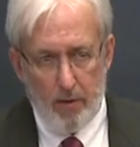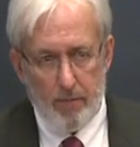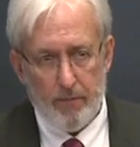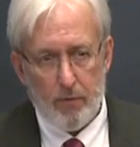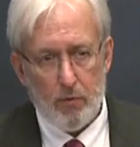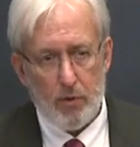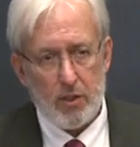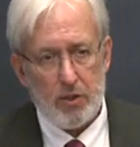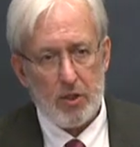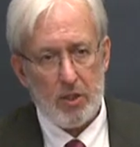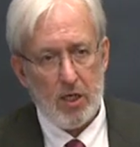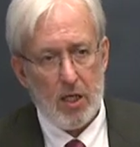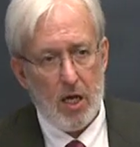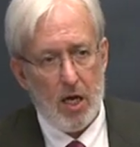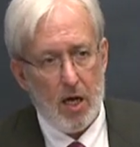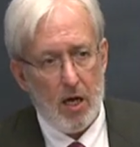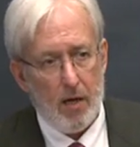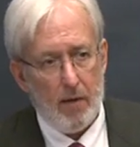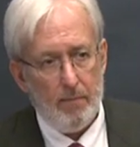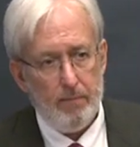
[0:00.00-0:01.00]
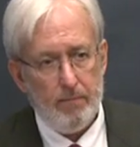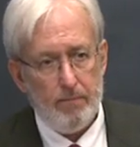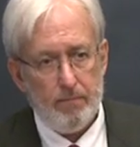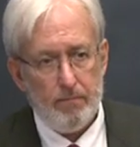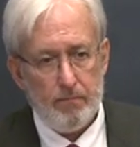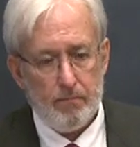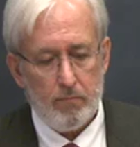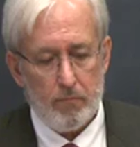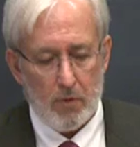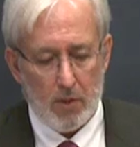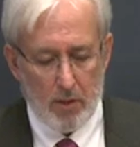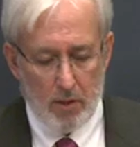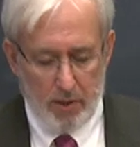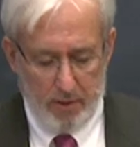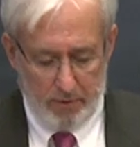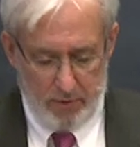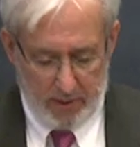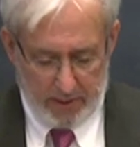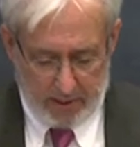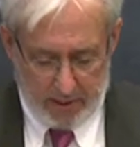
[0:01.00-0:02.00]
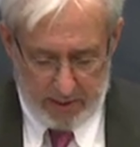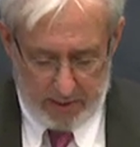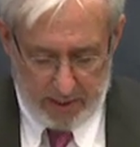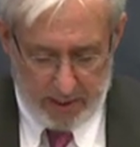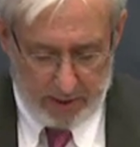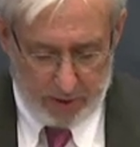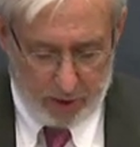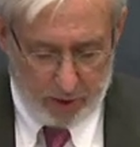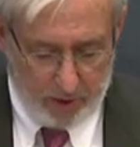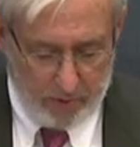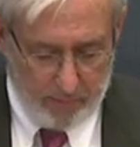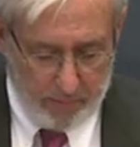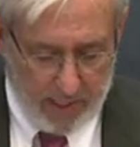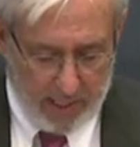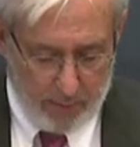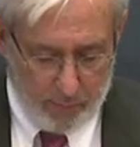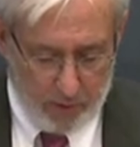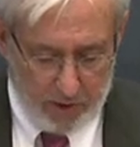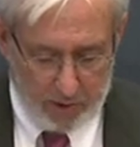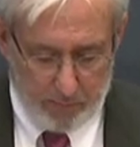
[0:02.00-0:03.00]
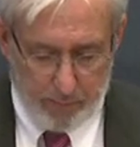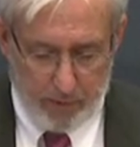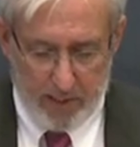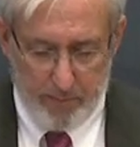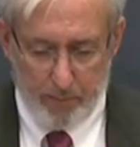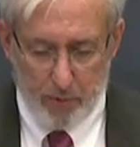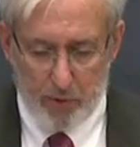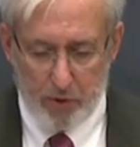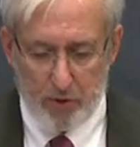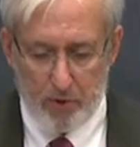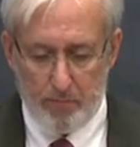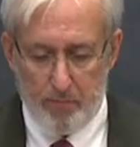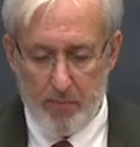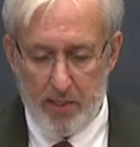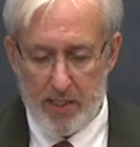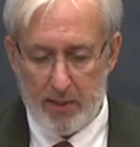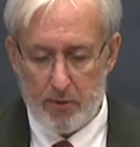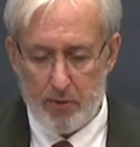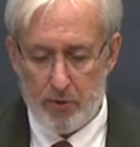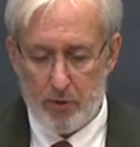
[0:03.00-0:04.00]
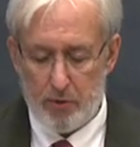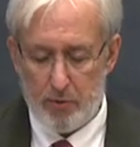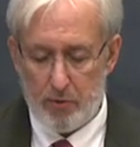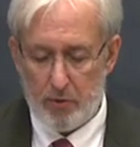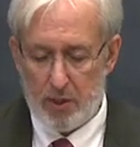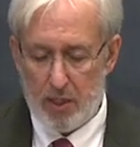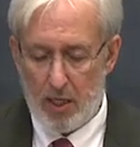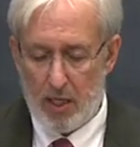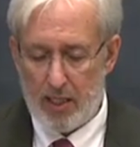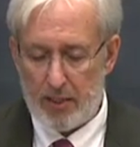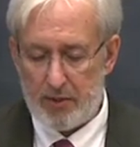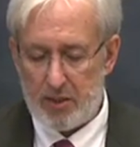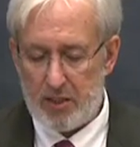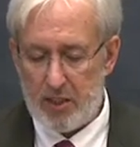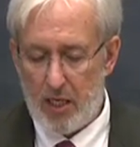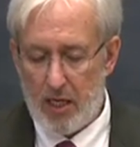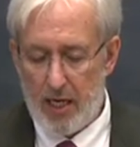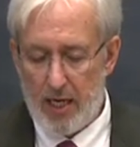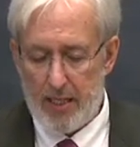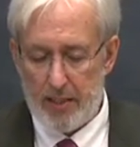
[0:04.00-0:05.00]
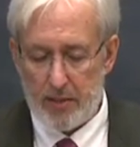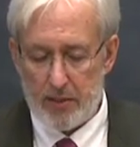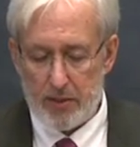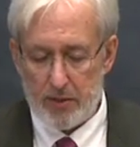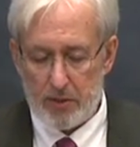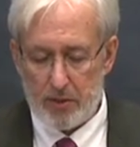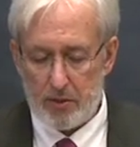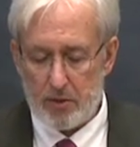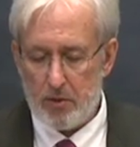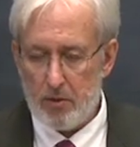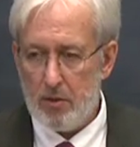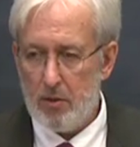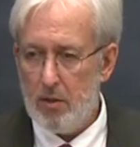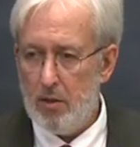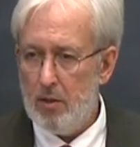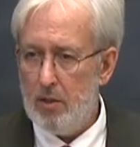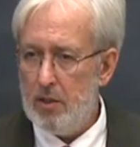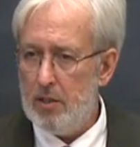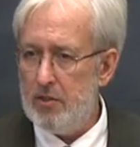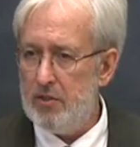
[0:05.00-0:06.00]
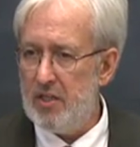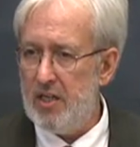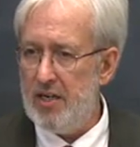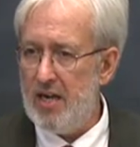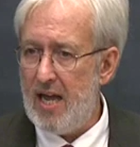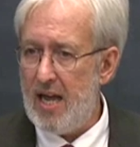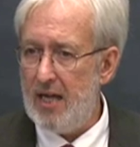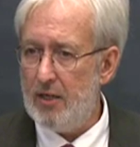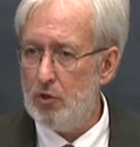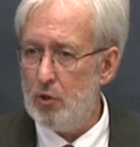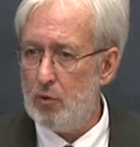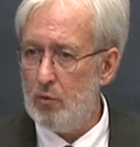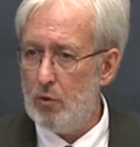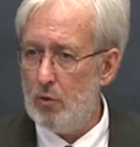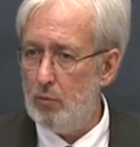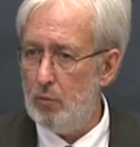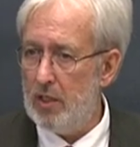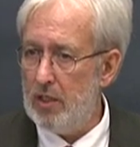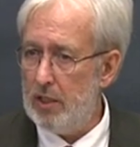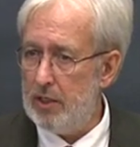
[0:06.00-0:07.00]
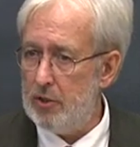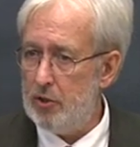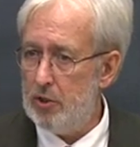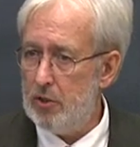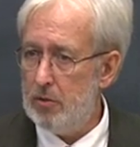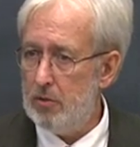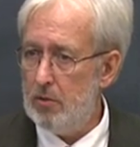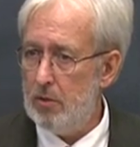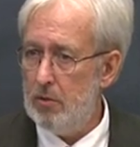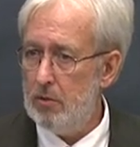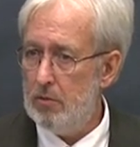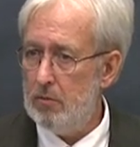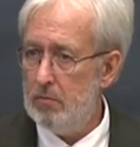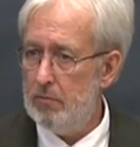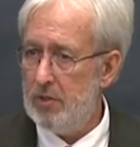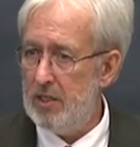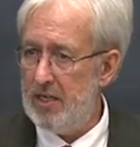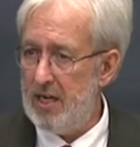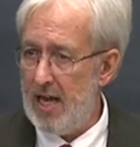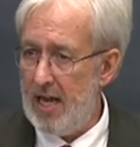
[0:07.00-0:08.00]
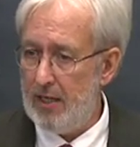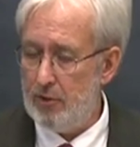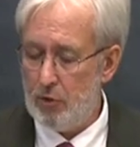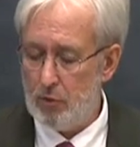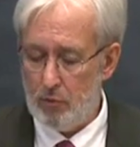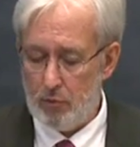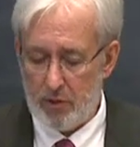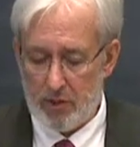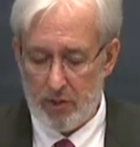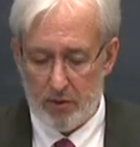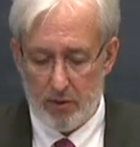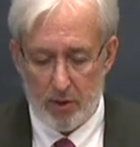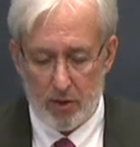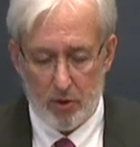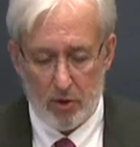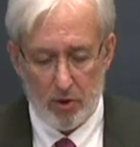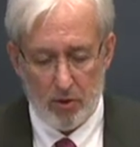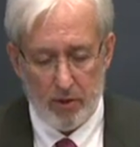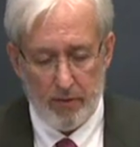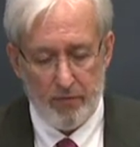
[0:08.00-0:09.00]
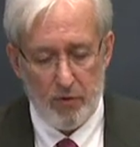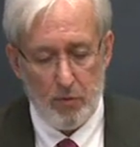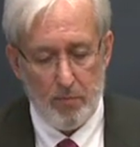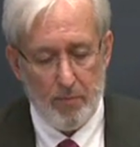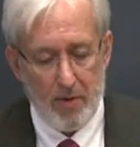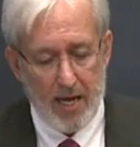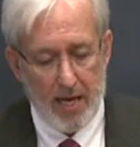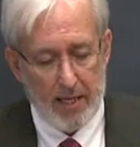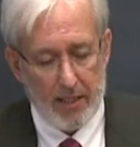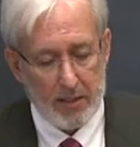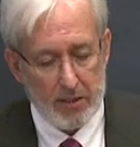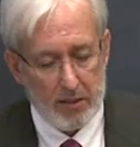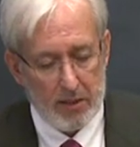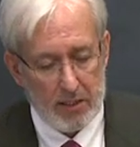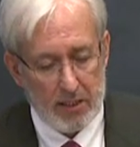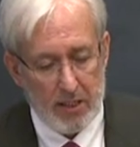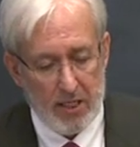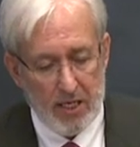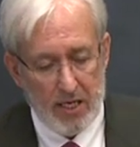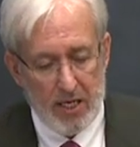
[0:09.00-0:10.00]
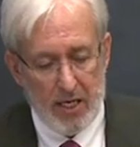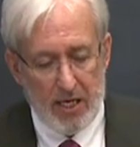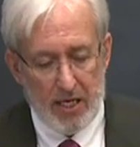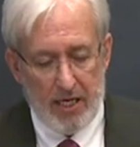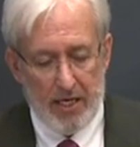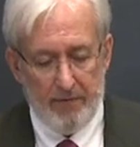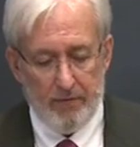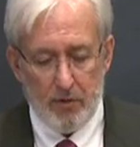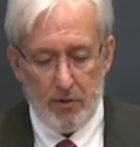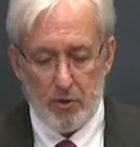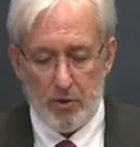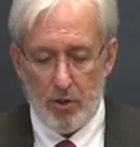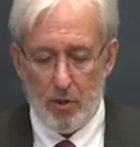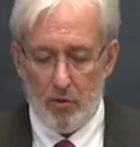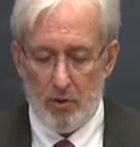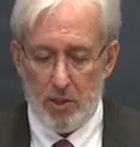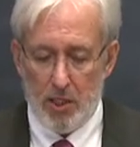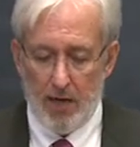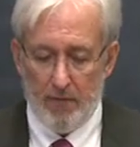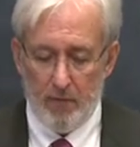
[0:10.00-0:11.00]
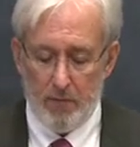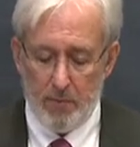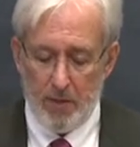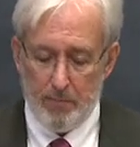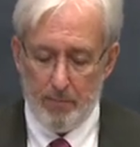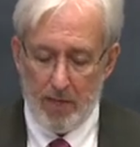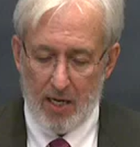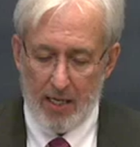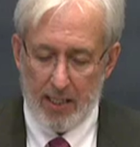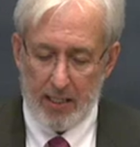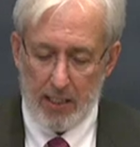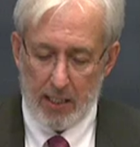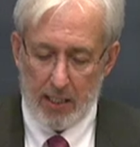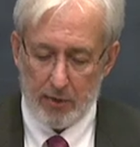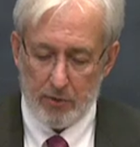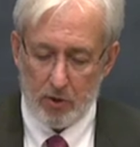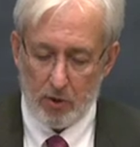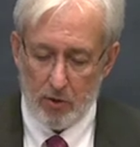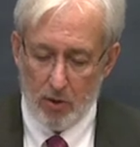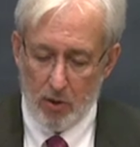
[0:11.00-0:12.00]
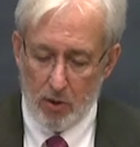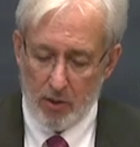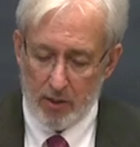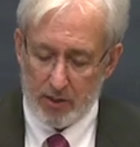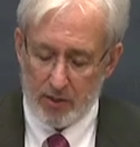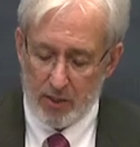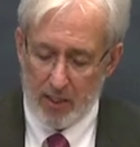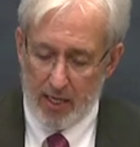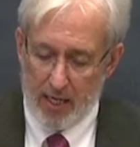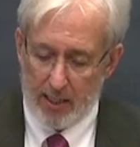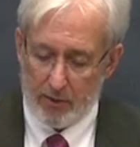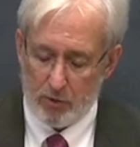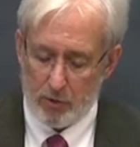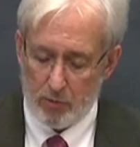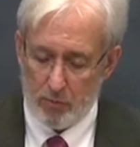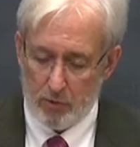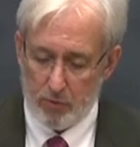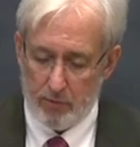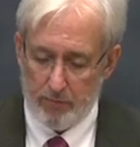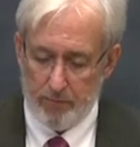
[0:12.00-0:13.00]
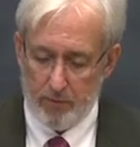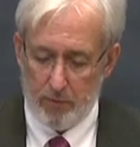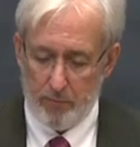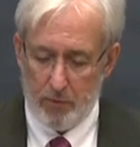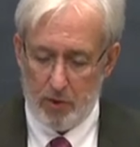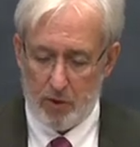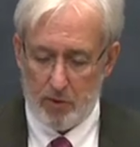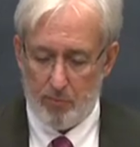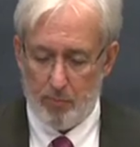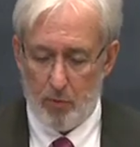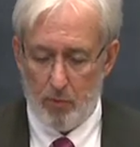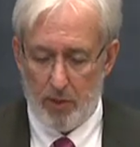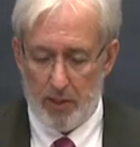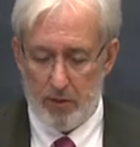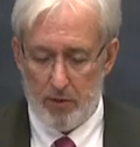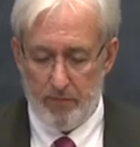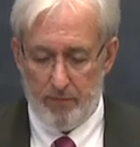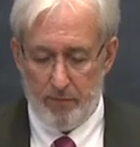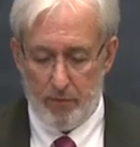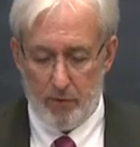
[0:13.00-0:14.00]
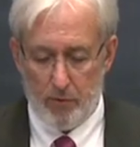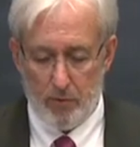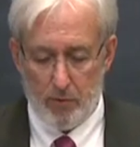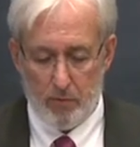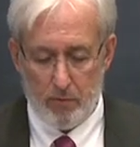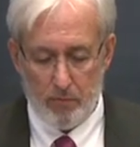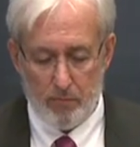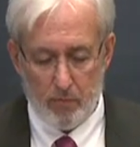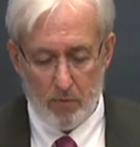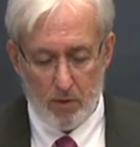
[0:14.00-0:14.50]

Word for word: For Islam, the condition by which people submit to God's guidance is the natural religion, the natural condition of humanity. Even so, government by God's law is natural from this point of view.